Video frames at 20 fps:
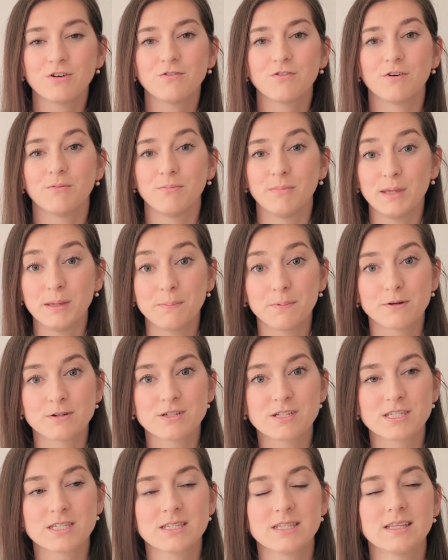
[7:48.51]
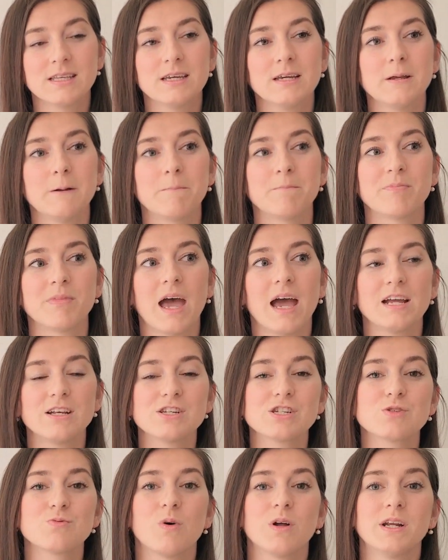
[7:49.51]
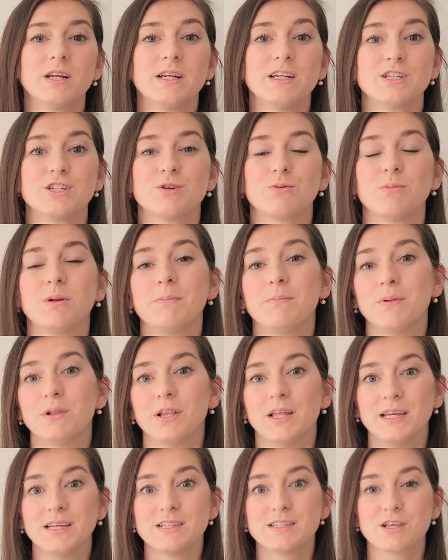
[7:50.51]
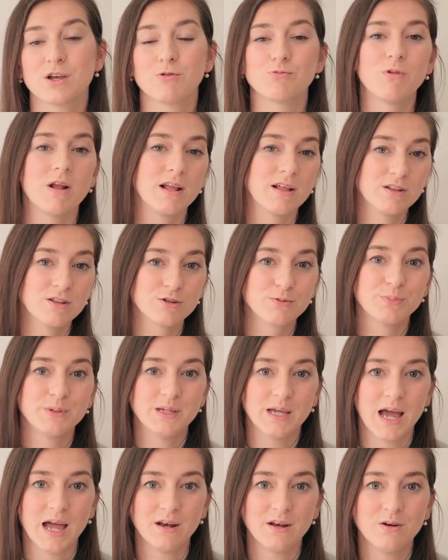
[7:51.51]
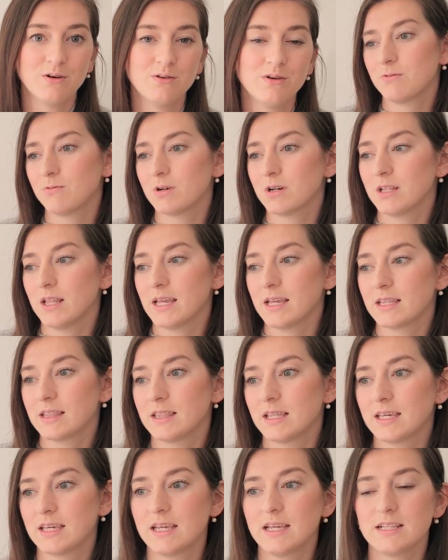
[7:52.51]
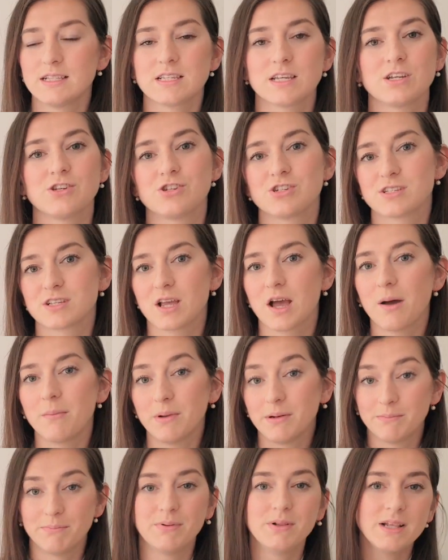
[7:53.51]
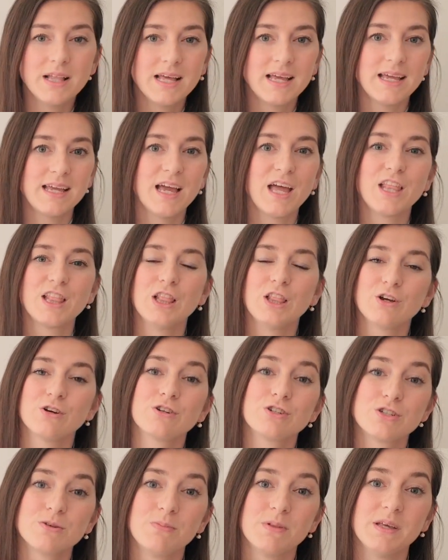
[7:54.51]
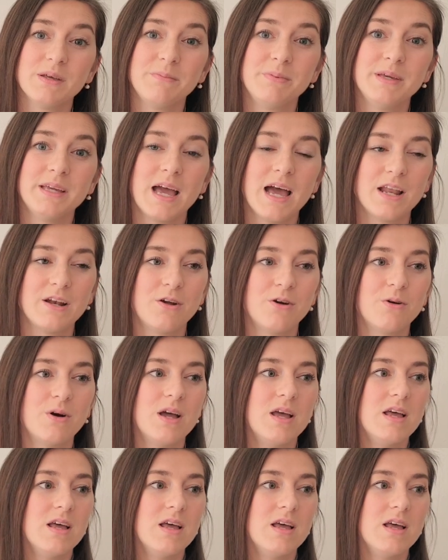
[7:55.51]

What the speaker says: For me personally, I just wanted it to replace a regular piano where like the kids could just come and play and learn to play piano,